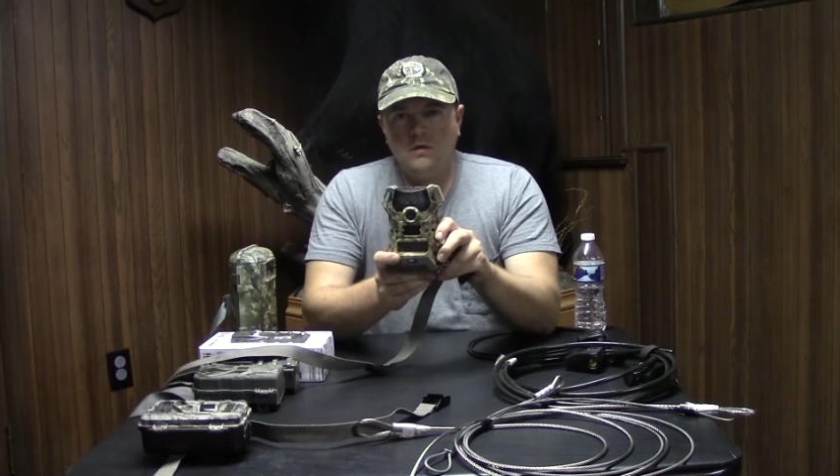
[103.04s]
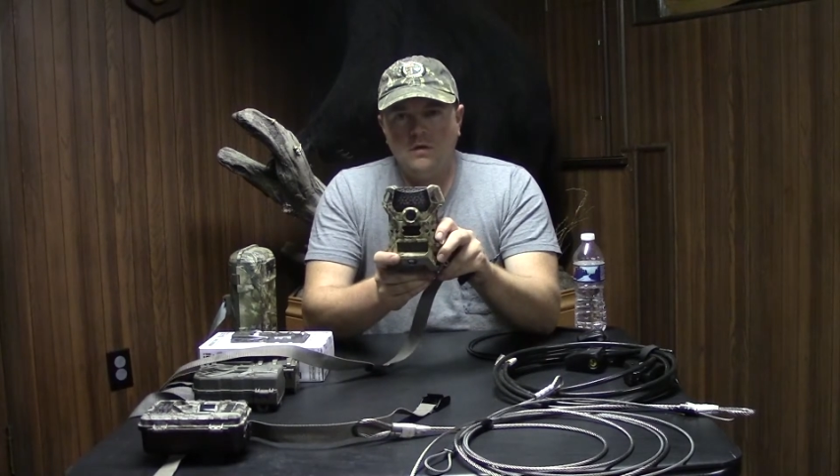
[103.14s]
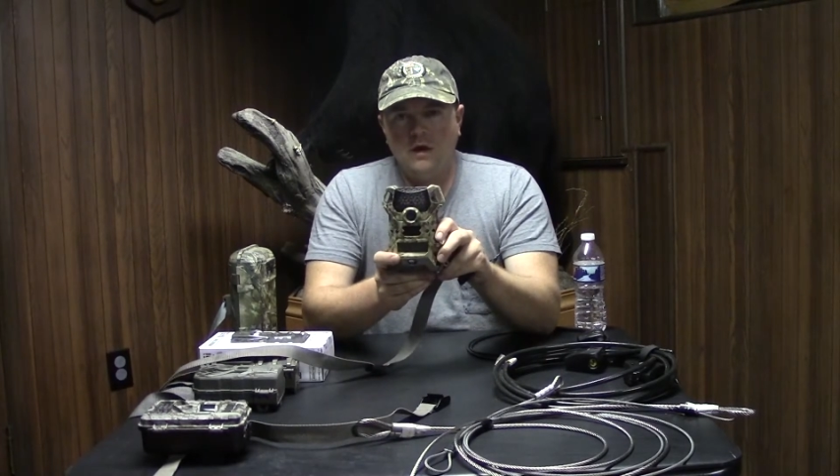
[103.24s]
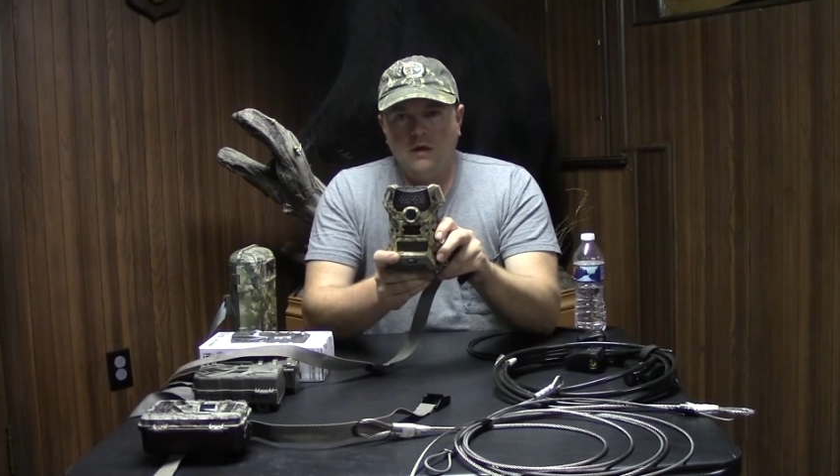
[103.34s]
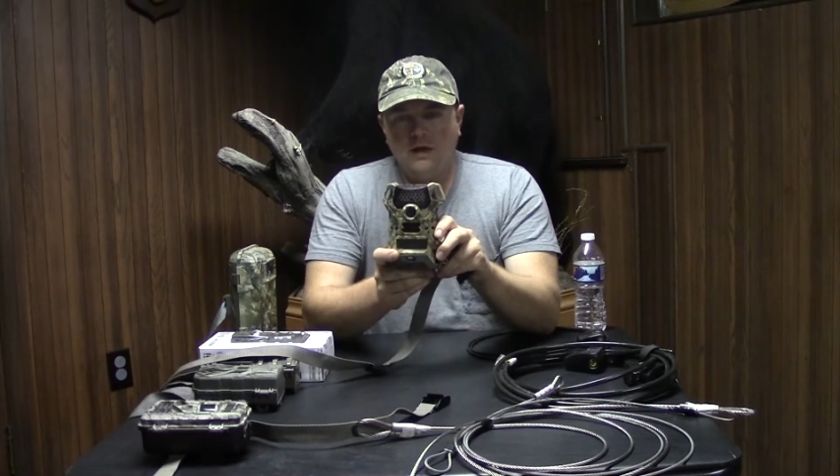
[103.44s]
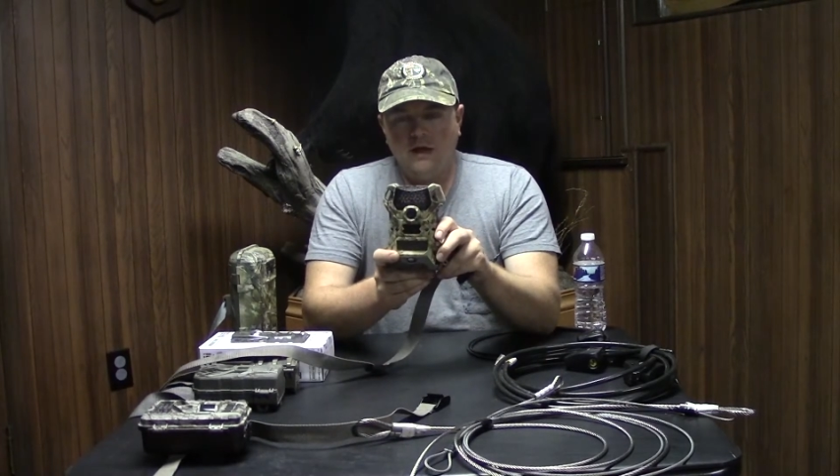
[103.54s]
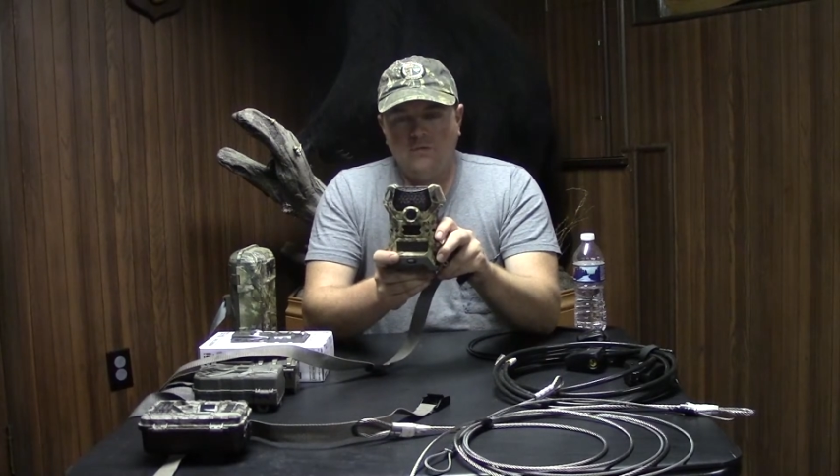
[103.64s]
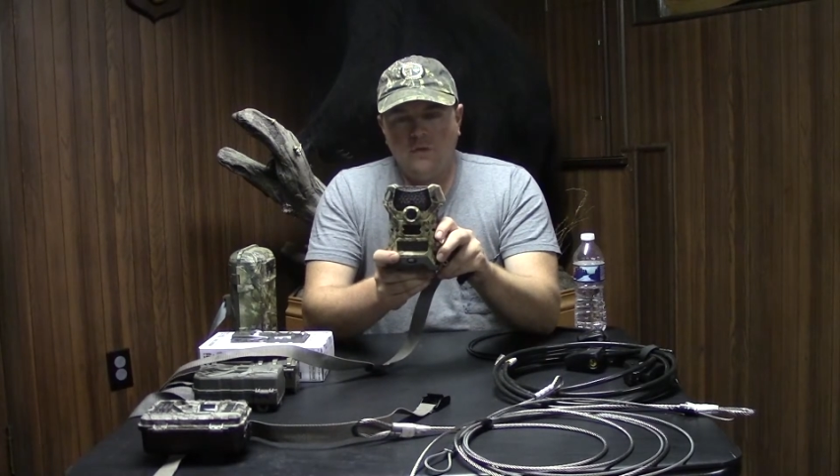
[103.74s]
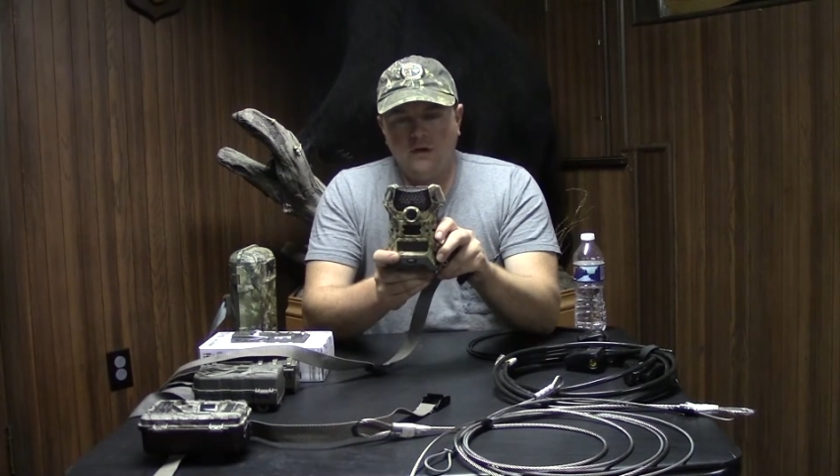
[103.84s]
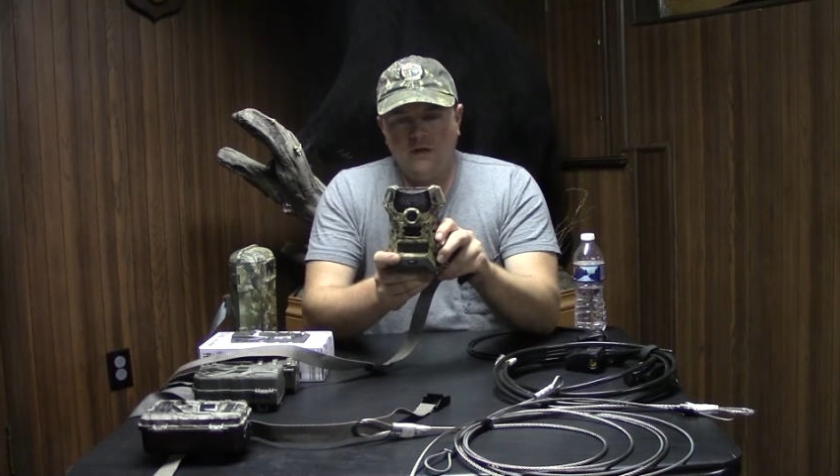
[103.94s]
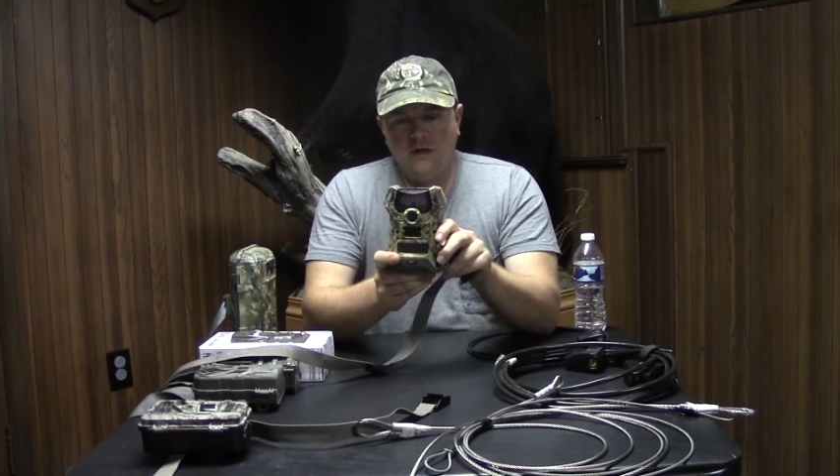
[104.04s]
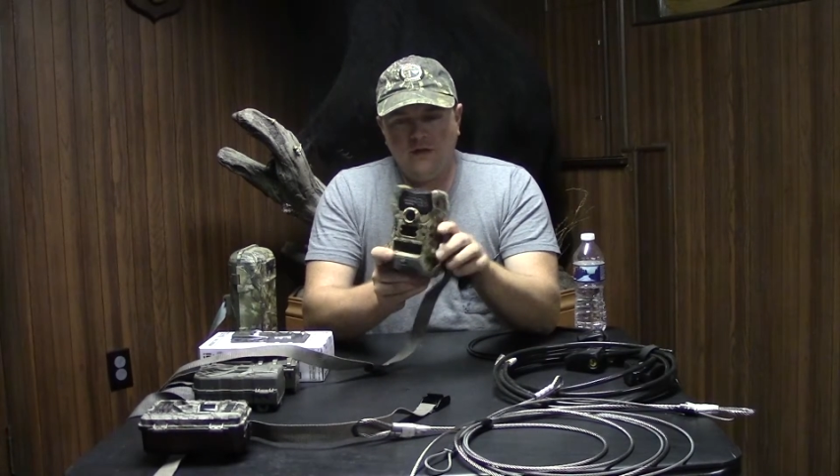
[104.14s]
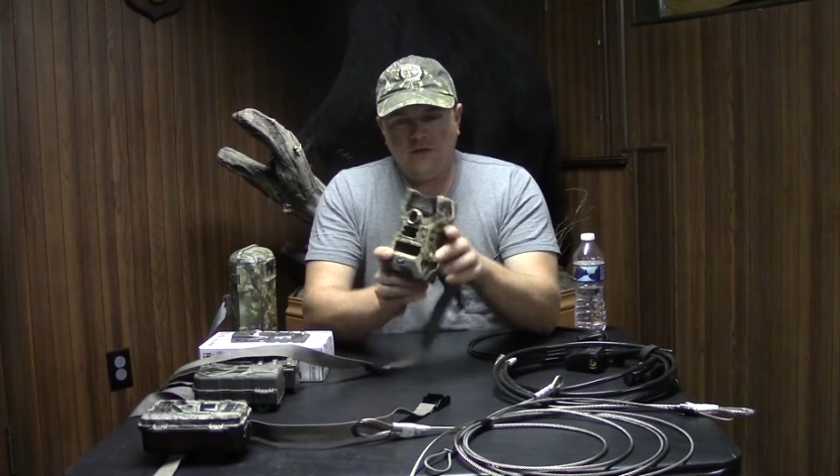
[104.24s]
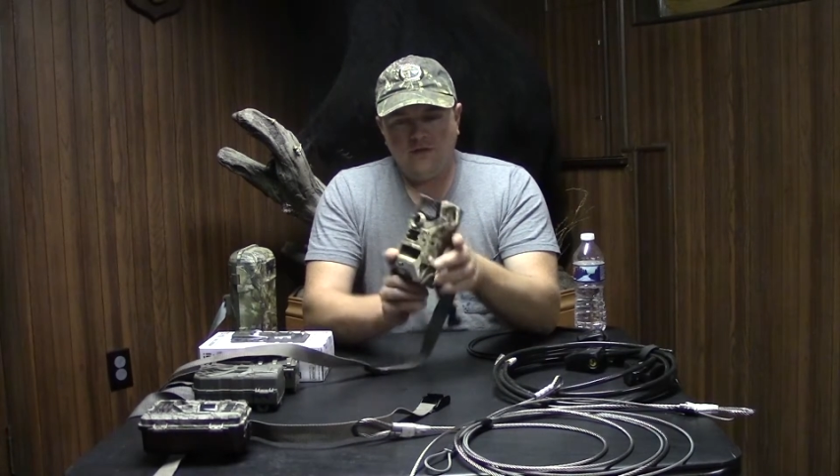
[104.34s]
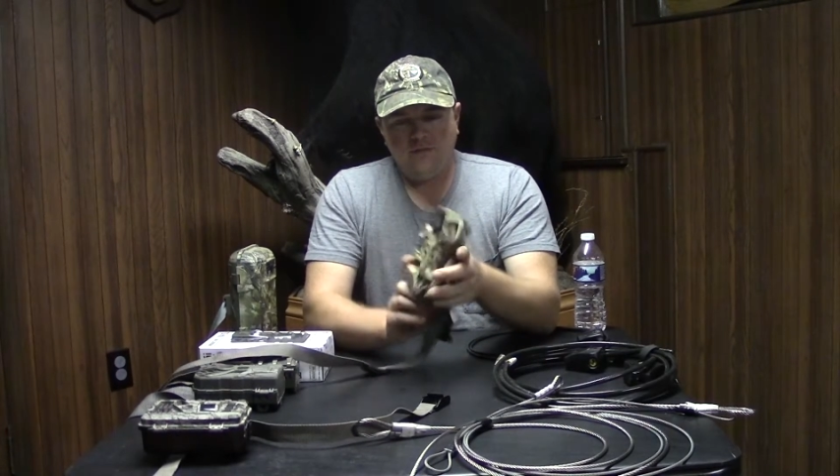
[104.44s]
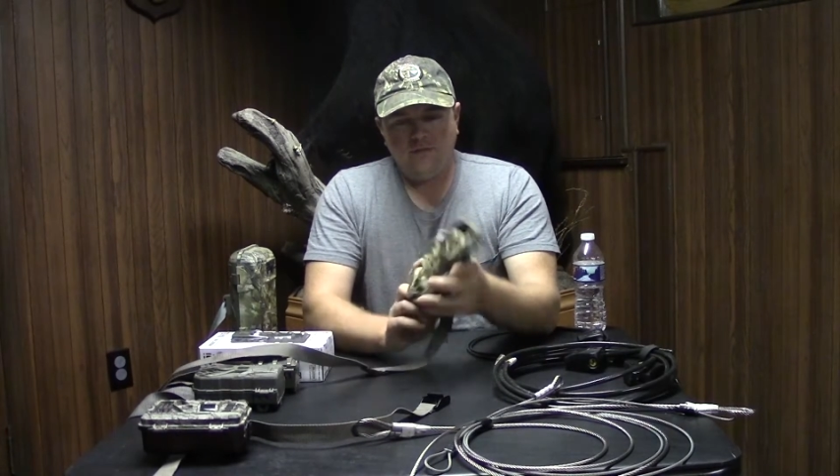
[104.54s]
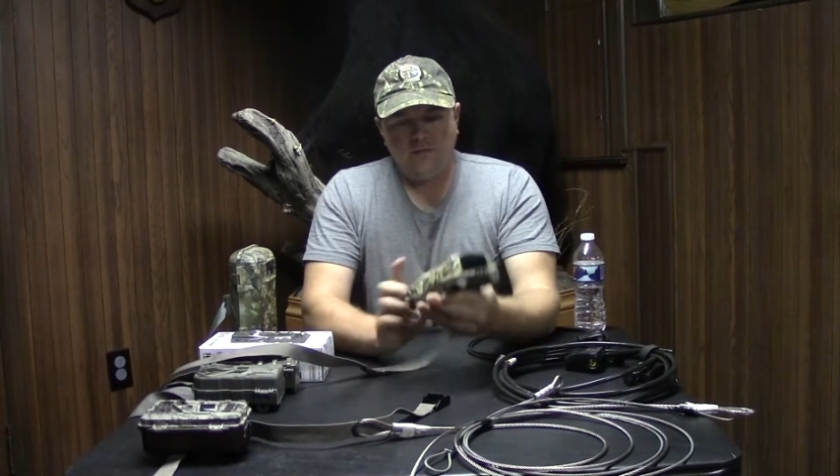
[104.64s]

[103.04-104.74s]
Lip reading: I only have one of these.